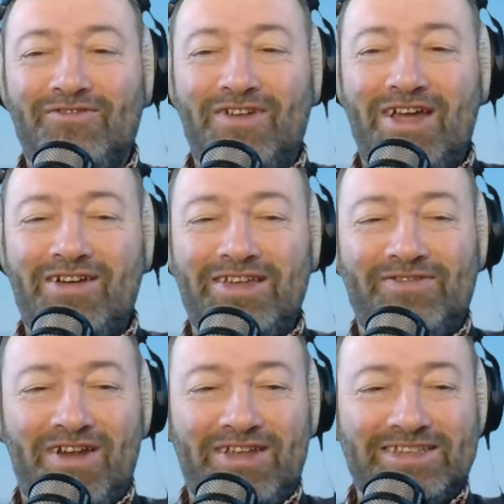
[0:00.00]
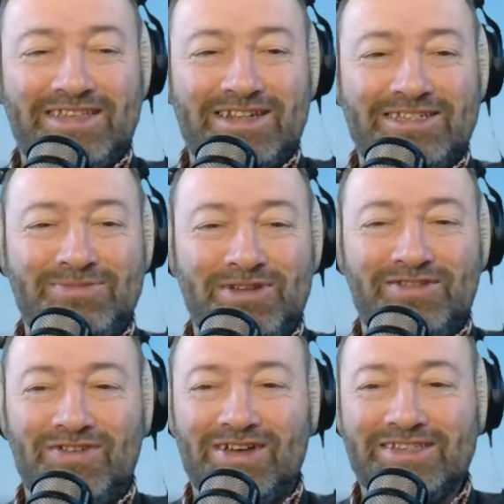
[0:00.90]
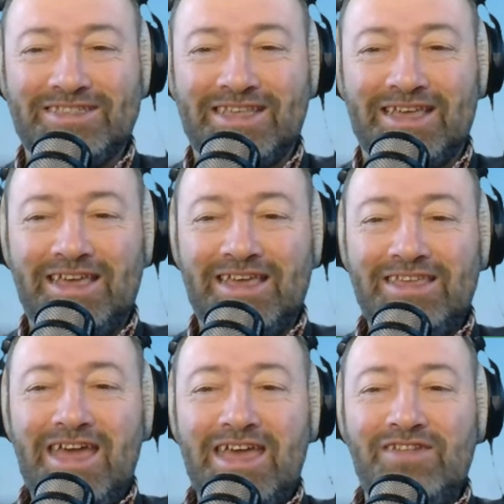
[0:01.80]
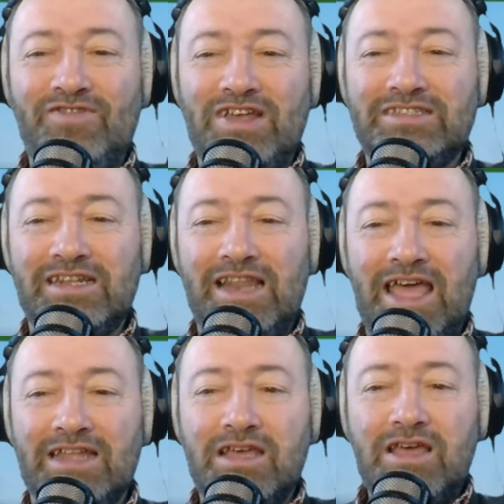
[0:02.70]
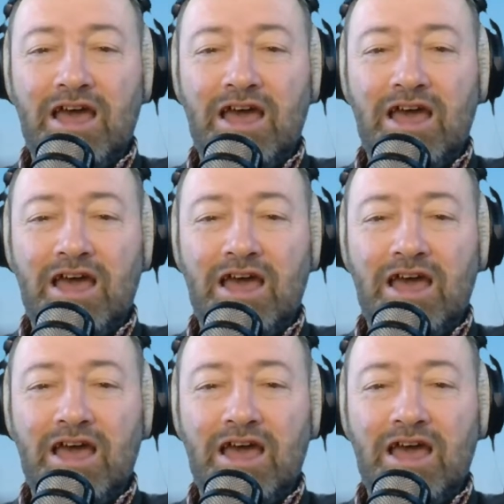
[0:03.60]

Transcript: Very, very sensible advice there. Yeah, invest in land.